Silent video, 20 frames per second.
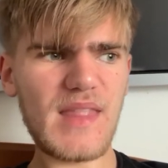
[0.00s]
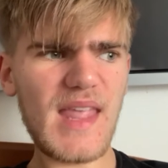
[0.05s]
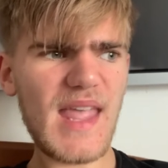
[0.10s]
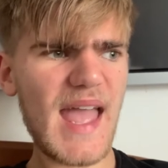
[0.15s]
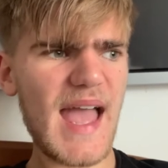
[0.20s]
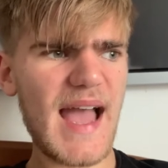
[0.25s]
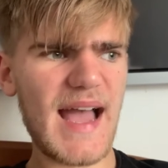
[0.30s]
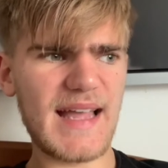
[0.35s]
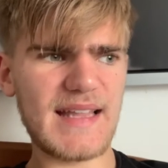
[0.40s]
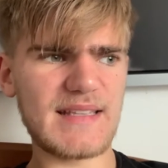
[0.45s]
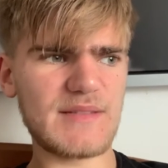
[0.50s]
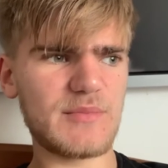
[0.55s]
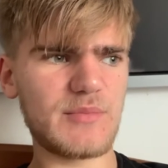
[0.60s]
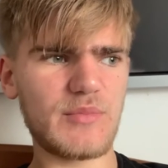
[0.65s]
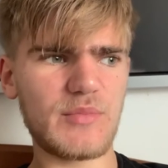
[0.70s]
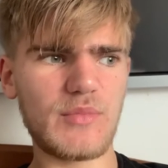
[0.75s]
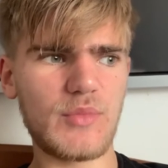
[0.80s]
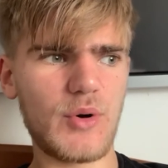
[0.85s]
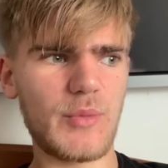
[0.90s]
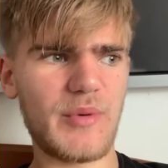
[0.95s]
And
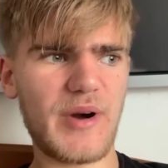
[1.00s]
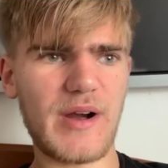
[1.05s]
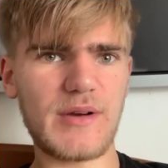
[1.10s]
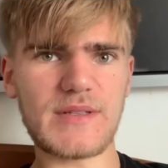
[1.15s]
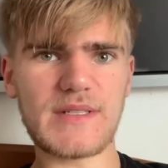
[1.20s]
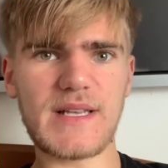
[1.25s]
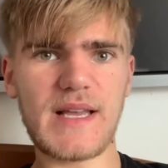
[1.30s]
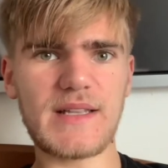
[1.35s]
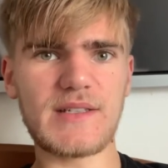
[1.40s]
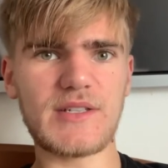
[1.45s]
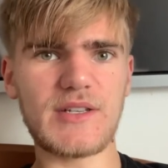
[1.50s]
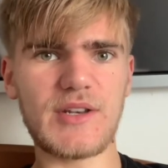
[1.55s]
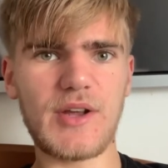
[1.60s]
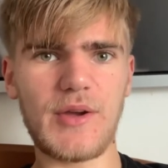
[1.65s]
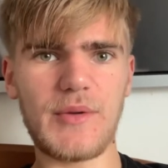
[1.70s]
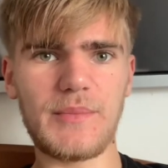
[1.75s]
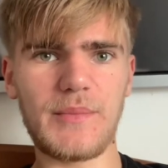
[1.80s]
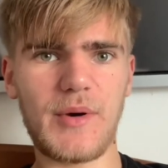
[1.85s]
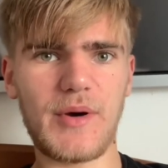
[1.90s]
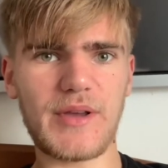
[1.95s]
Ward-Prowse said, you
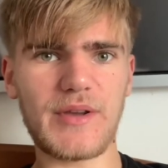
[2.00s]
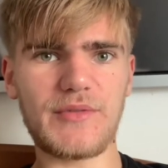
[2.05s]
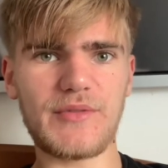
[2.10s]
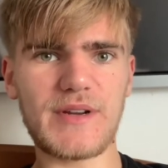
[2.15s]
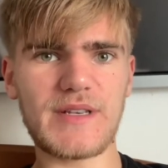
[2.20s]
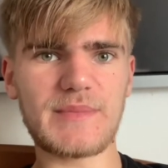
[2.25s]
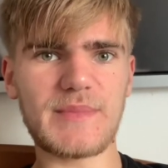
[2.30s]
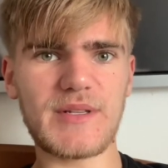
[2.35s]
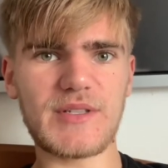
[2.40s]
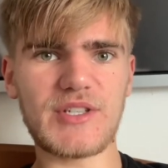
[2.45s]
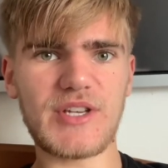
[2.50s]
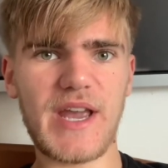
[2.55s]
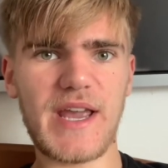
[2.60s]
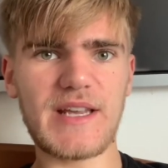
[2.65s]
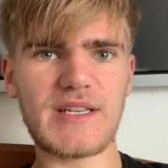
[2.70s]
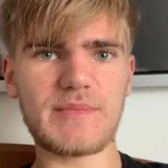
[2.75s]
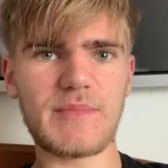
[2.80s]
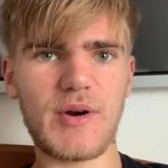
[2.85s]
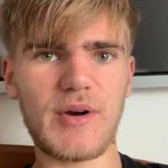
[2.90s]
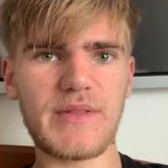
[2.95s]
know, my career has been
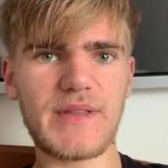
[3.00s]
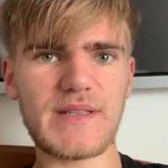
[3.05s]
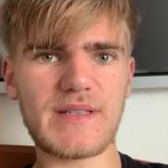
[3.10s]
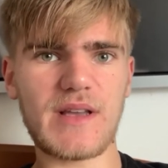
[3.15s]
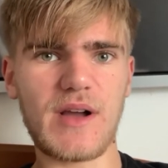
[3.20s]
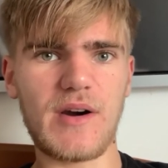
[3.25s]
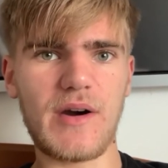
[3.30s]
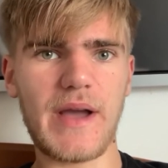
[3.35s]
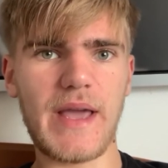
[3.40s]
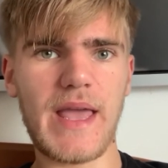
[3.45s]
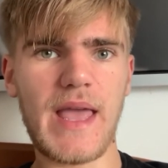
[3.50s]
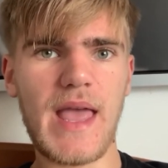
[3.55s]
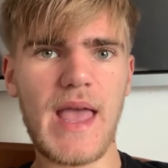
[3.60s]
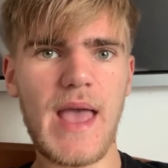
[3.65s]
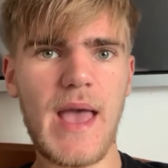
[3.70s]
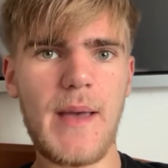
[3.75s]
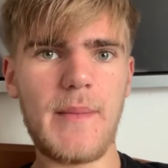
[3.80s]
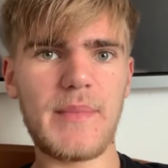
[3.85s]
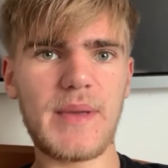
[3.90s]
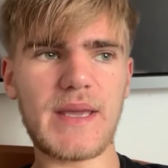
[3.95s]
changed by this guy,
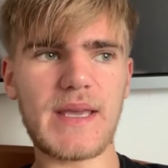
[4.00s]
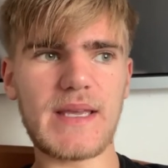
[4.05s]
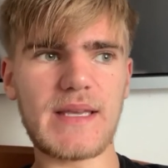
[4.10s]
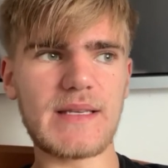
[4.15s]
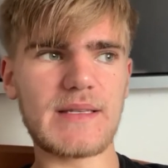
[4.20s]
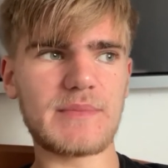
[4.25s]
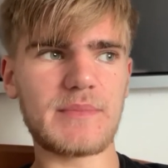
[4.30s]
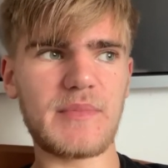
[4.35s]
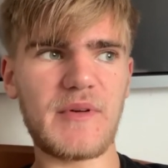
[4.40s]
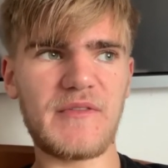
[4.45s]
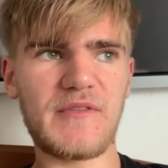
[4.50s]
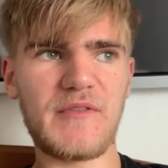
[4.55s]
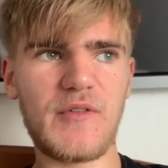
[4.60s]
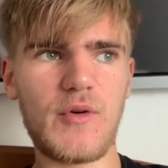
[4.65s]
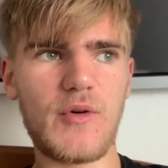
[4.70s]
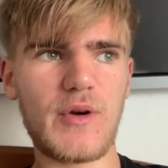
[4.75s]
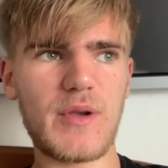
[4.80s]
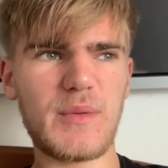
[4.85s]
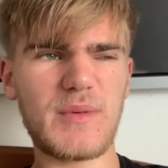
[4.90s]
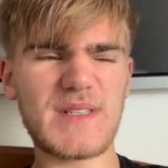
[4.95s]
because
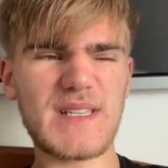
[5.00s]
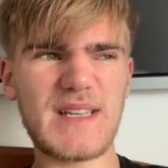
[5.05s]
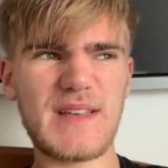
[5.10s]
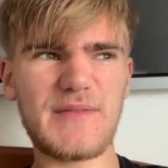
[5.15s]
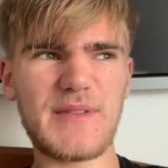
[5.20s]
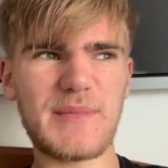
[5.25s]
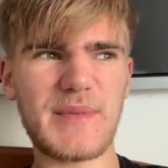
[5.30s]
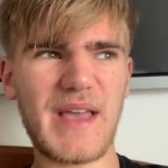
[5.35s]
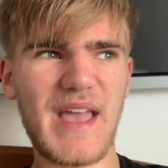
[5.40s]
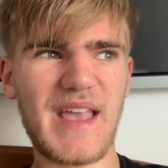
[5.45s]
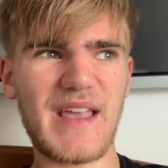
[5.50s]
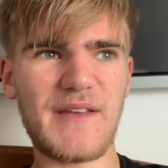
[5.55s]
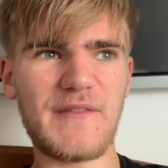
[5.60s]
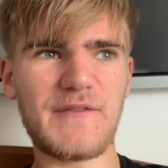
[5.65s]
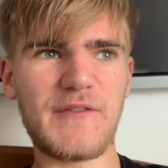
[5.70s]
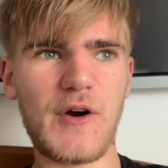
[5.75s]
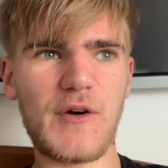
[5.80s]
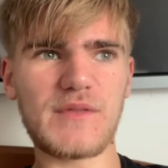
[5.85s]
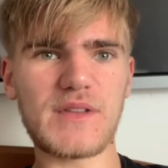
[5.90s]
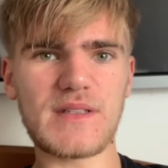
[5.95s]
before he wasn't even getting
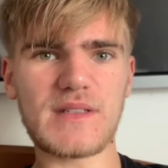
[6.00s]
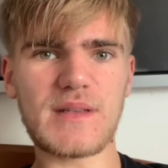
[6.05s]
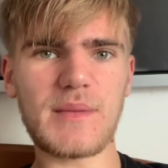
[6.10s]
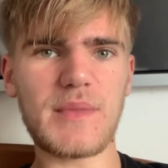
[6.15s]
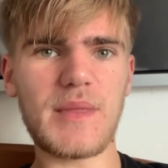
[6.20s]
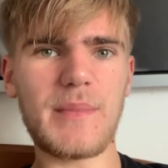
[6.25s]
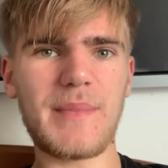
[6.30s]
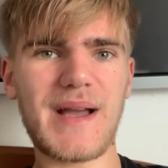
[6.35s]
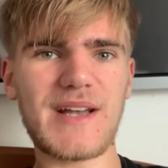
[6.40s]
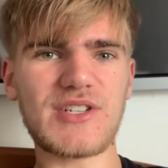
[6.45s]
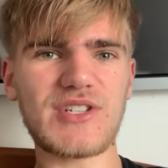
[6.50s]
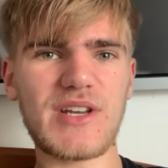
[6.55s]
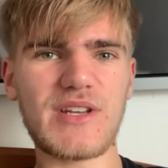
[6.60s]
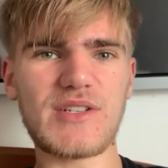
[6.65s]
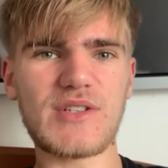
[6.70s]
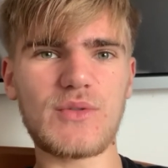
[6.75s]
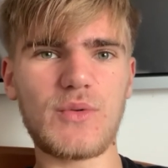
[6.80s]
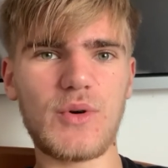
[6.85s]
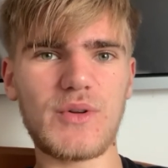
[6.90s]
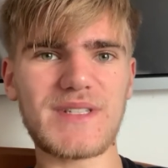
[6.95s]
involved in some of the matchday
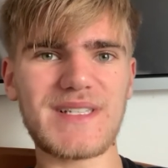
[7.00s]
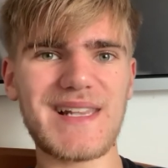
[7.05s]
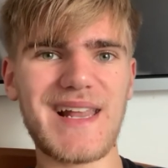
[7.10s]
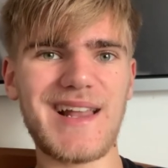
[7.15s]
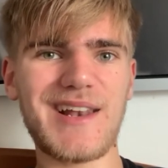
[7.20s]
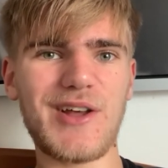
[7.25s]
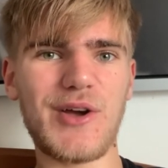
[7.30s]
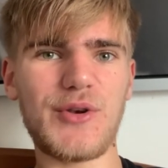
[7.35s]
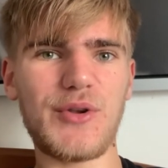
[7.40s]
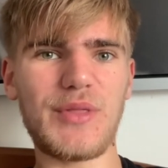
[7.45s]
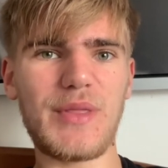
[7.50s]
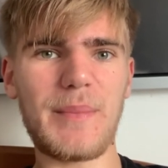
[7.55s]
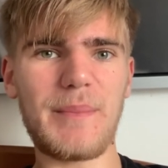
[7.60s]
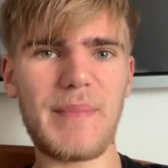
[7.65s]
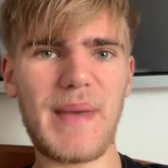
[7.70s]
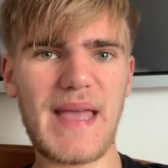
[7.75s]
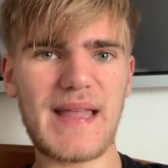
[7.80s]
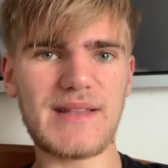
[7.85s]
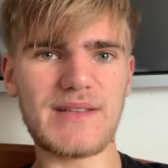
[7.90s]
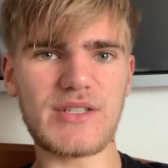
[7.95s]
squads, let alone on the
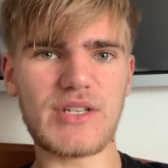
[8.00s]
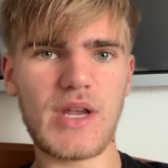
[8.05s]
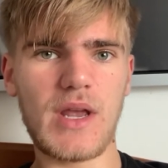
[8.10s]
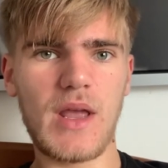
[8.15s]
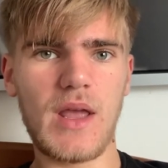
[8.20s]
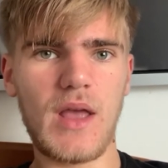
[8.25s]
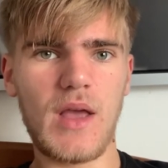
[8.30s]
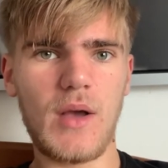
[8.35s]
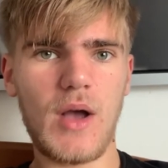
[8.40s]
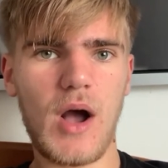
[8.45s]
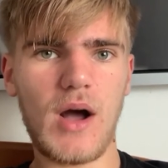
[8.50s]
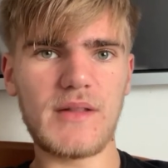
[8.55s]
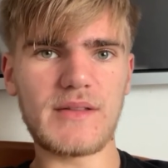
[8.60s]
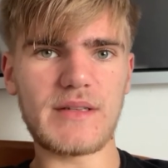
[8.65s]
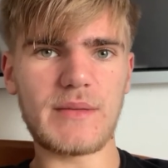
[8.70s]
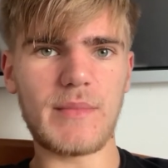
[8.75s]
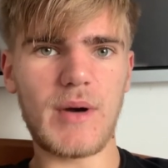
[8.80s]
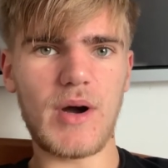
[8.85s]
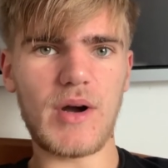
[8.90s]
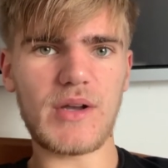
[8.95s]
bench
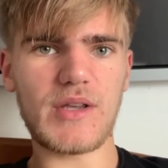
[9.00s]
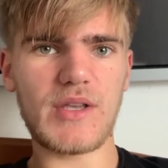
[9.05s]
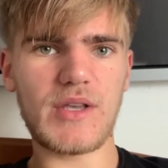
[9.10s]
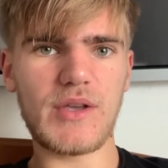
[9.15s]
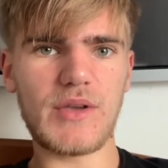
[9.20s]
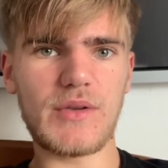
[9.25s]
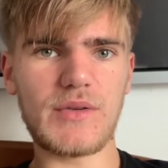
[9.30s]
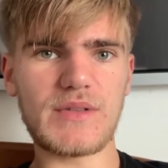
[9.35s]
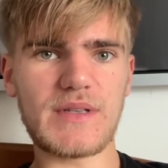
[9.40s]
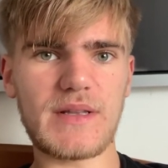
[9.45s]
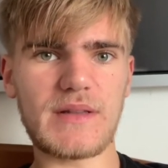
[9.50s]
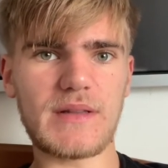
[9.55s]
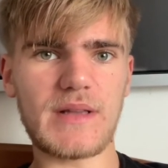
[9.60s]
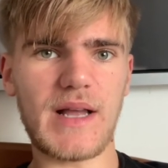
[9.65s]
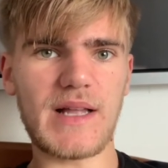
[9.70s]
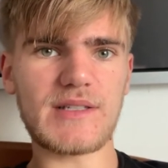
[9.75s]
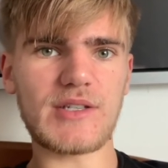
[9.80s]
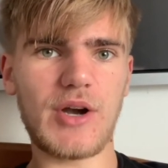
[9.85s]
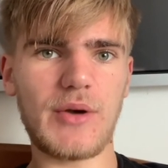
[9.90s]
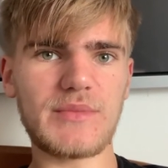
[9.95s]
under Mark Hughes and
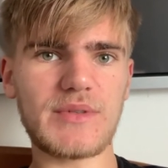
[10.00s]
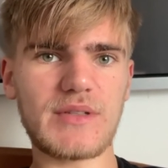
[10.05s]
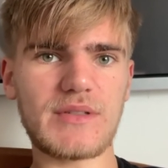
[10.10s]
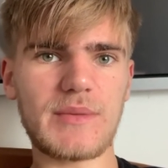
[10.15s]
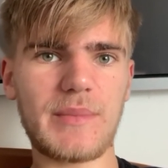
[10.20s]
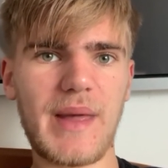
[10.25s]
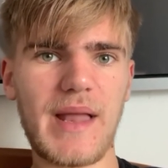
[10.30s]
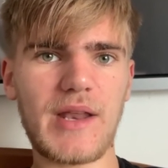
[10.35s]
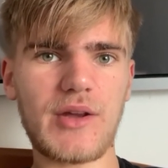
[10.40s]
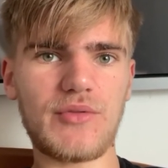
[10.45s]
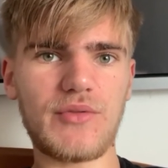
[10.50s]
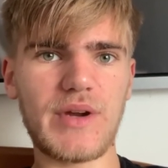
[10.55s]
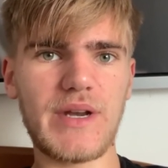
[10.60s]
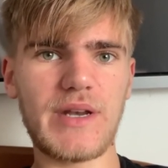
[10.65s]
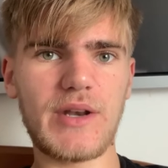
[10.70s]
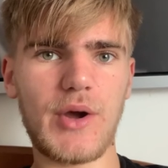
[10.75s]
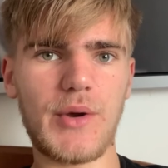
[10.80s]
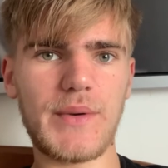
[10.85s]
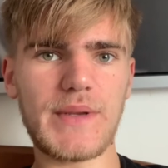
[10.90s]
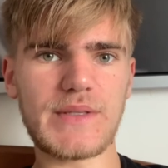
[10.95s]
at times under
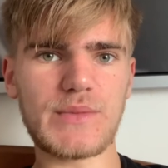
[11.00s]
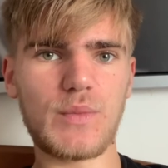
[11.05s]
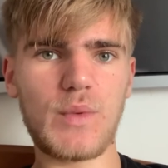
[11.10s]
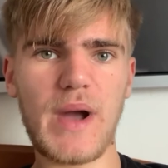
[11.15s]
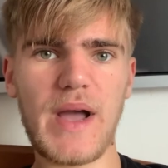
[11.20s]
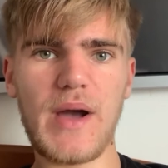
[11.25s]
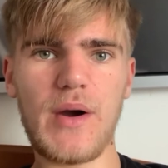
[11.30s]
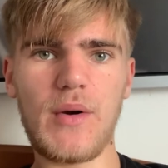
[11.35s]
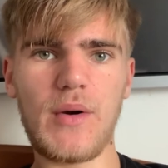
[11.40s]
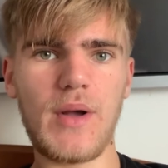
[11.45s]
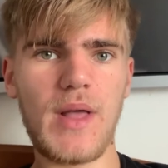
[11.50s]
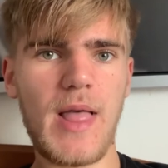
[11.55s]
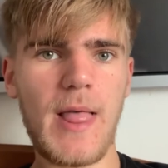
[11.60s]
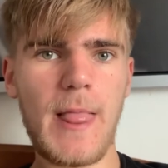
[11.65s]
Pellegrino as well.